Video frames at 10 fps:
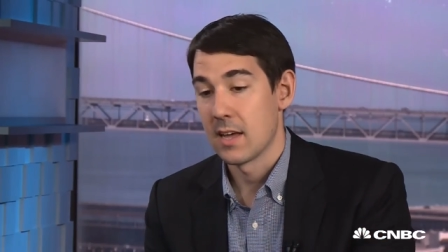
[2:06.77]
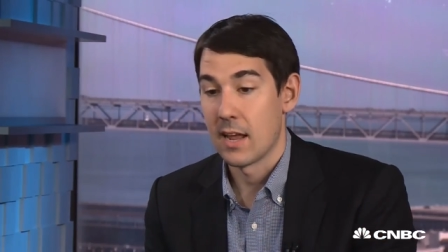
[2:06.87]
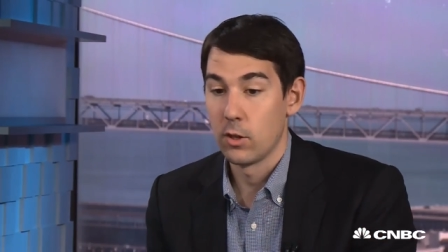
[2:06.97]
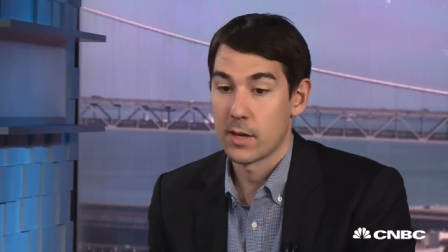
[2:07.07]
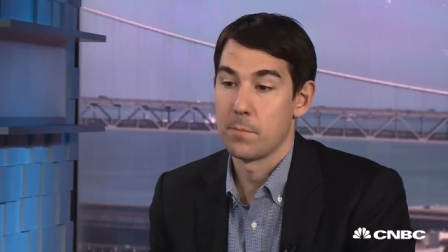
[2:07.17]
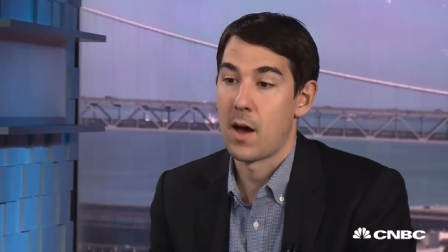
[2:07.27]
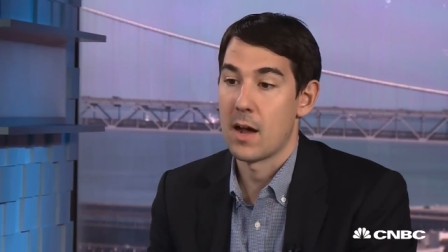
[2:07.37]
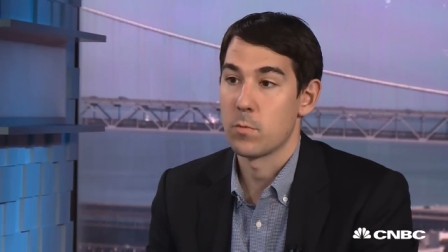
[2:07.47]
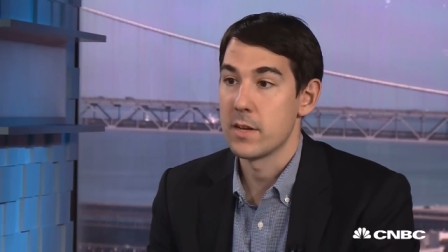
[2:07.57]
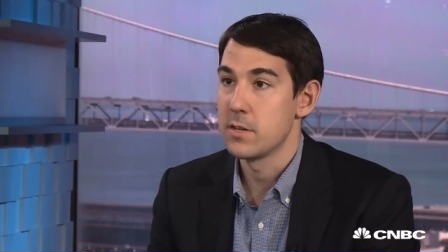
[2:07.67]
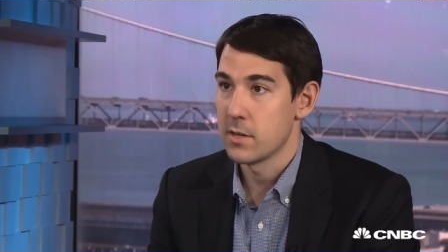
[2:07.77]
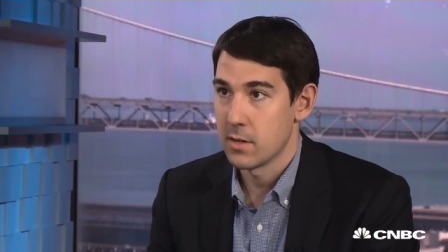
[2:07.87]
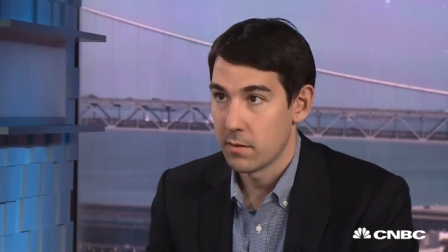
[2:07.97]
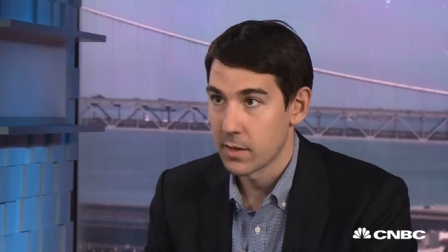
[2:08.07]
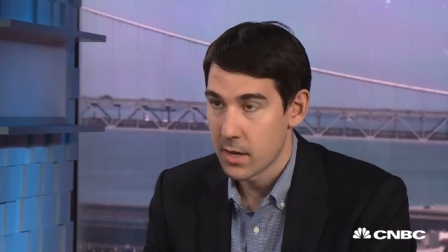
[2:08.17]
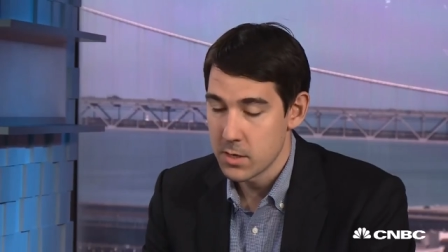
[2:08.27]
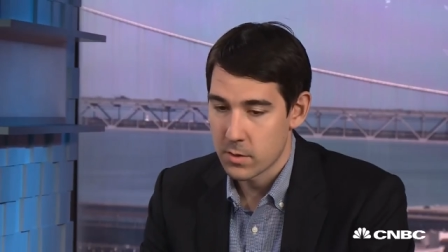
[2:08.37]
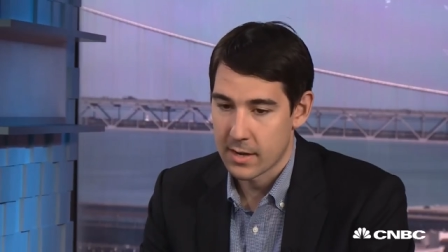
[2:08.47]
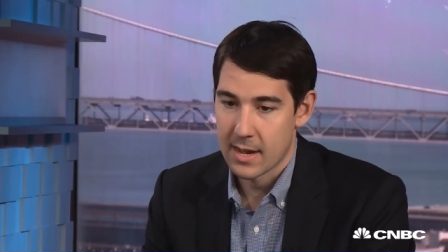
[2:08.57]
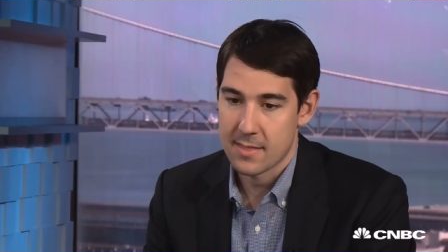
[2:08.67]
And I look at my region of the
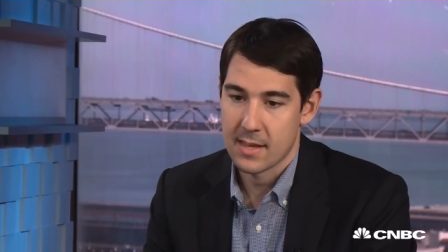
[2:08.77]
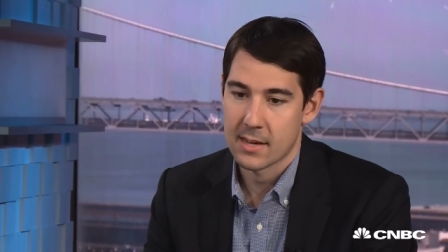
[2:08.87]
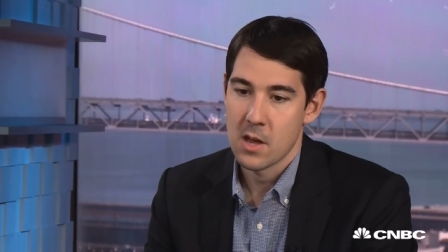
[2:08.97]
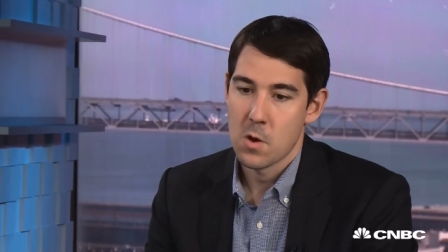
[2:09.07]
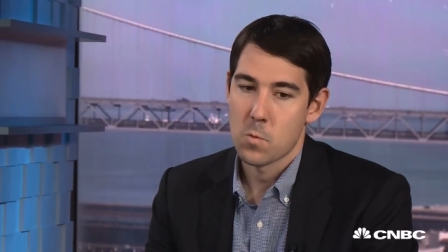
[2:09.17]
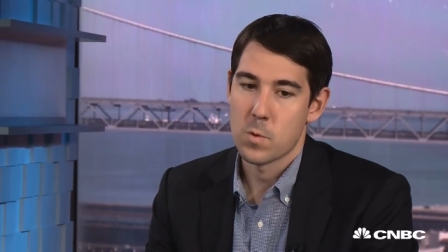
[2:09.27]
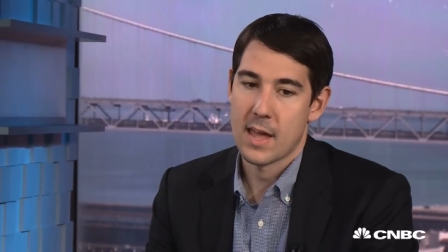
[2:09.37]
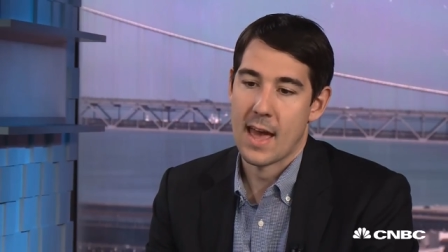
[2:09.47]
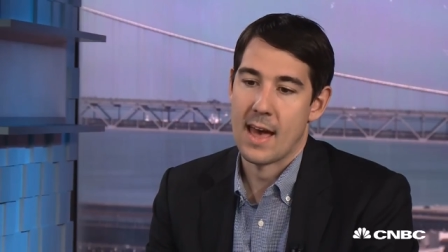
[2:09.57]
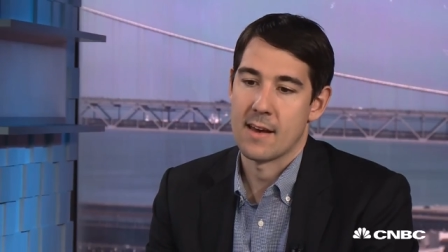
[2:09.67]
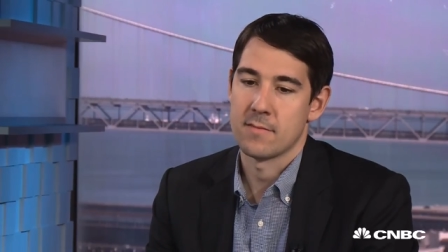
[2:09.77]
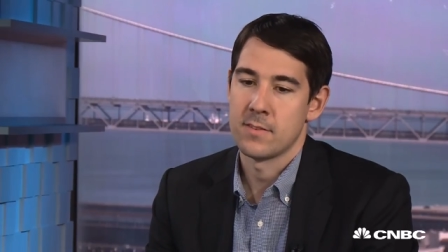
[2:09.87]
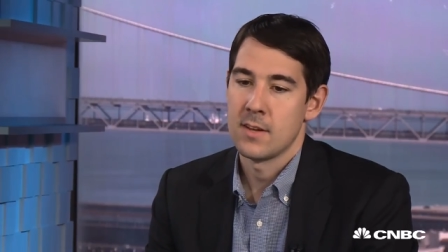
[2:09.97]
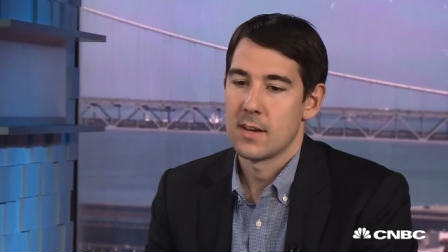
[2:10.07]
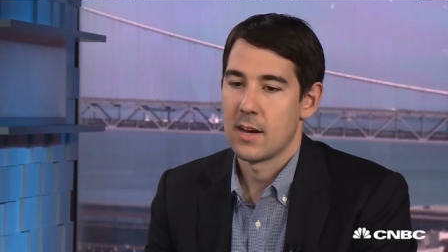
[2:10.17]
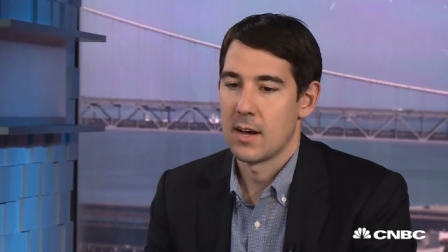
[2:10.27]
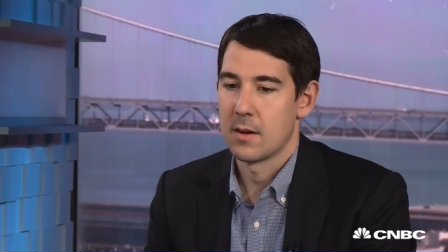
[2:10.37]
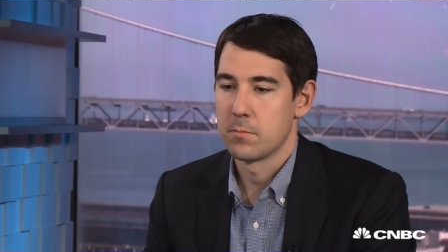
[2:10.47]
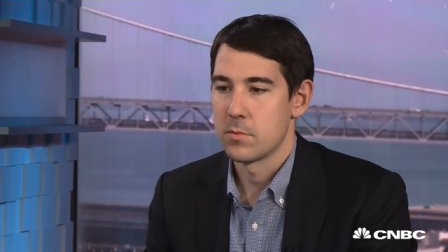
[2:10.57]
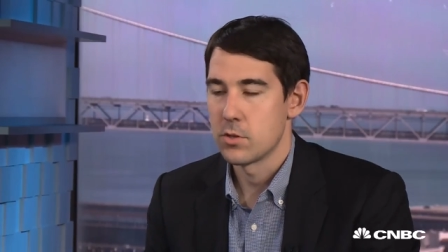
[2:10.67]
country and I think we have
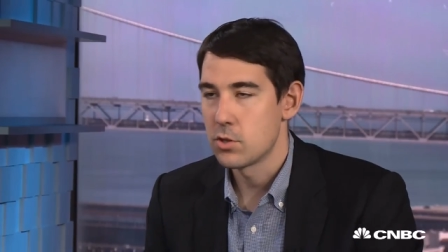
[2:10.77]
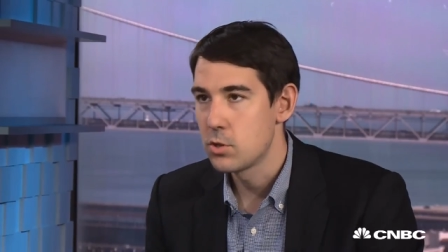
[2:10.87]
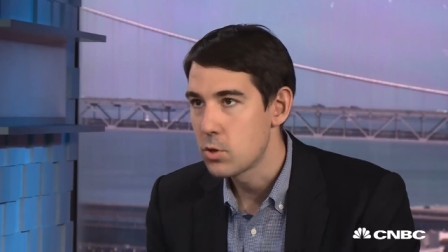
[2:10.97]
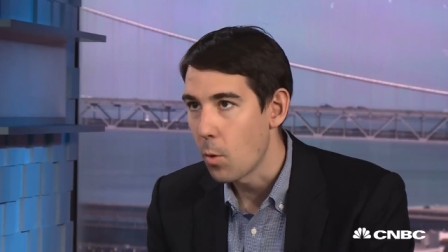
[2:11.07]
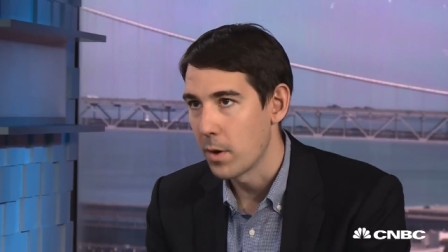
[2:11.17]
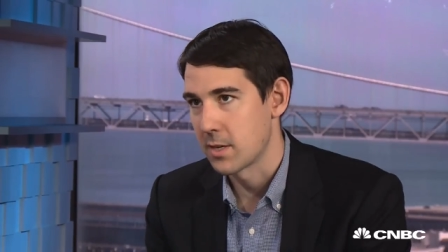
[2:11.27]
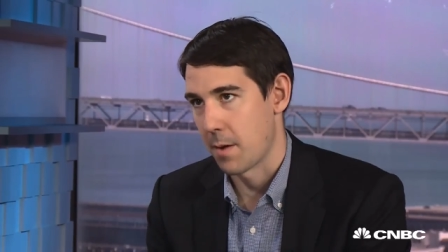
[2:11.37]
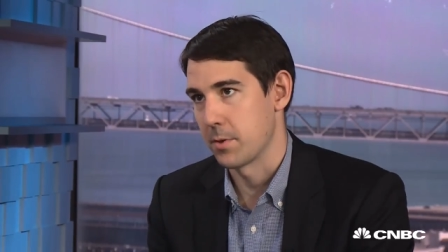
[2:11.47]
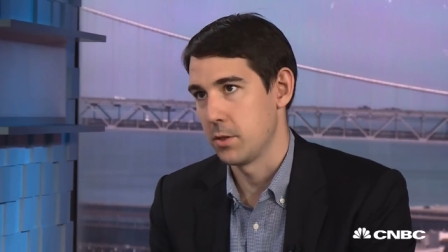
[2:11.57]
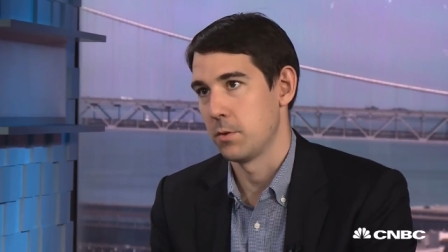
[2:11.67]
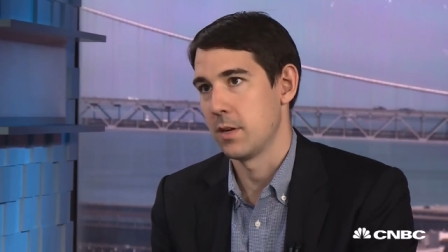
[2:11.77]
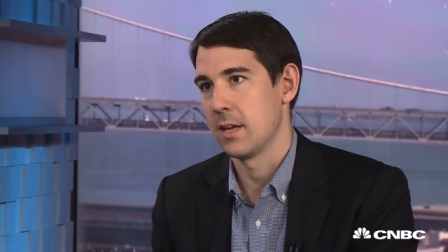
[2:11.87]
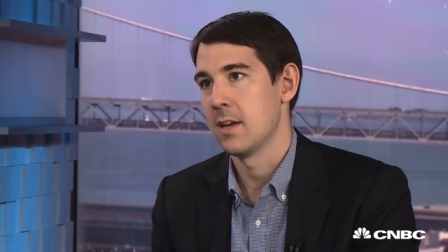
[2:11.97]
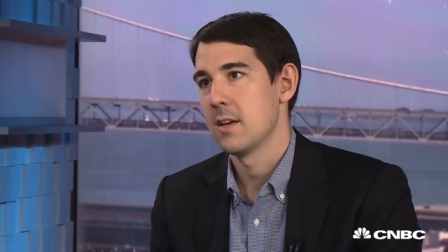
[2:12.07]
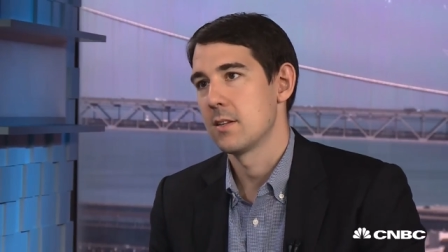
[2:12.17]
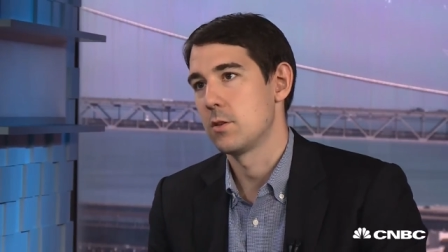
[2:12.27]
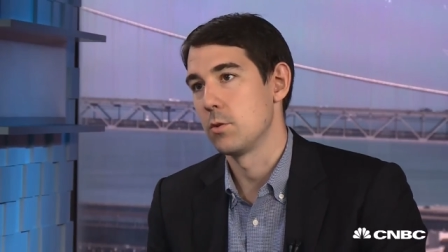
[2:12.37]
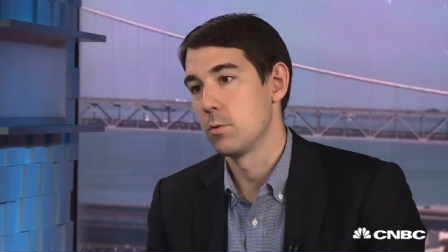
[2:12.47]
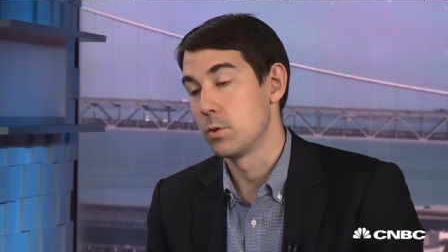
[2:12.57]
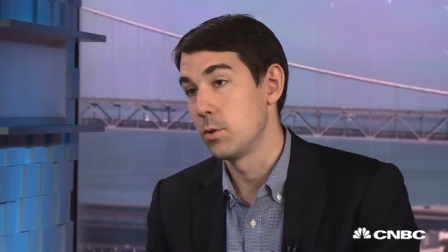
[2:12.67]
um, so much opportunity
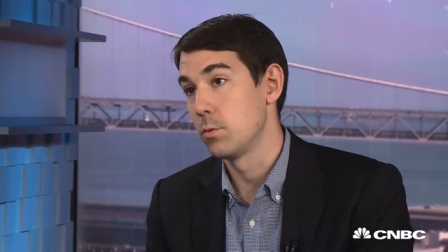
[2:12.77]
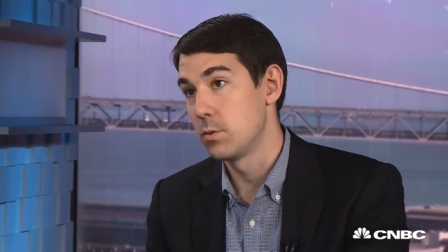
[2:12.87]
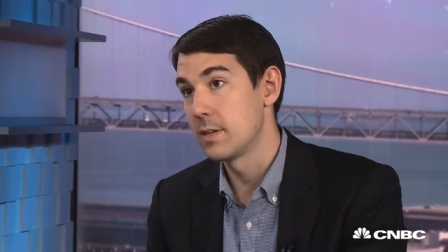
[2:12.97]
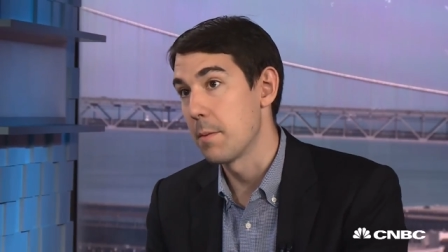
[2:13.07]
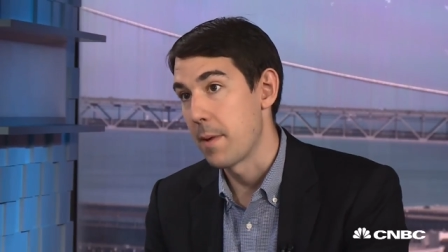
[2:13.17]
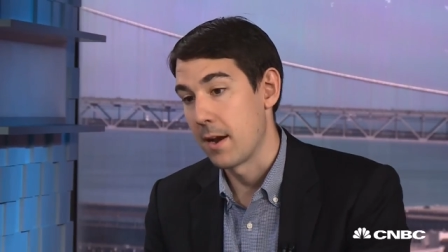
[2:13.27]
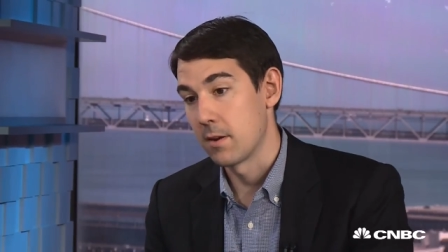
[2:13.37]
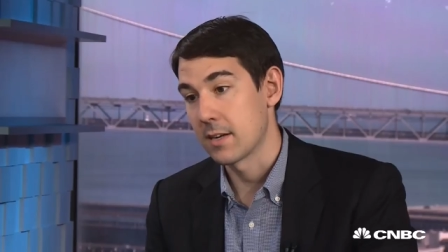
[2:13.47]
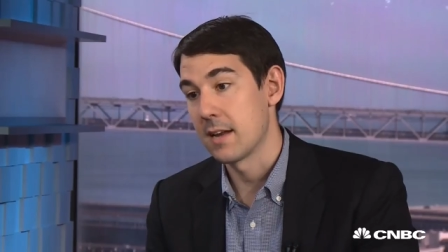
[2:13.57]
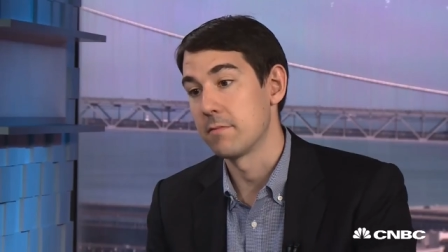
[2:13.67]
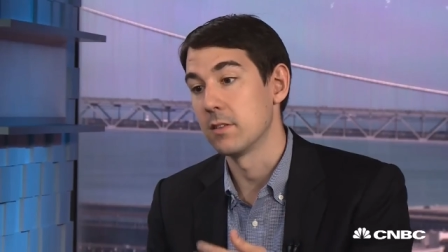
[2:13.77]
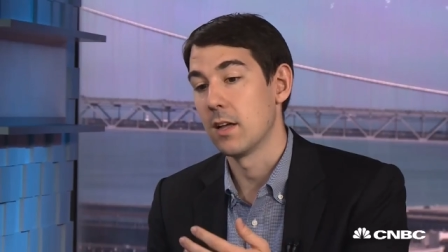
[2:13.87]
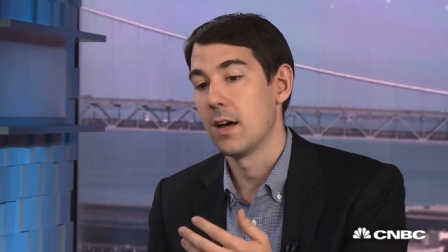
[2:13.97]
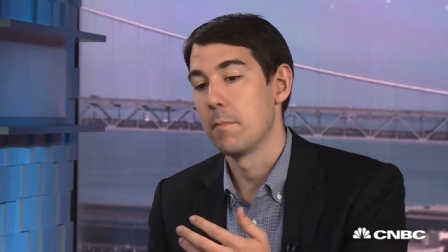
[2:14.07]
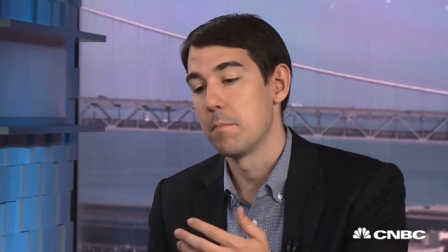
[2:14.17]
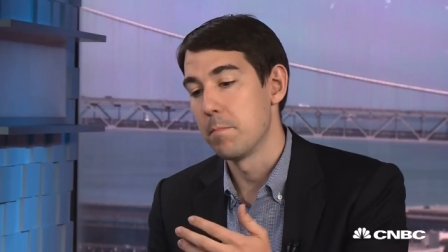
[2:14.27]
to, to, to get better and kind of uh,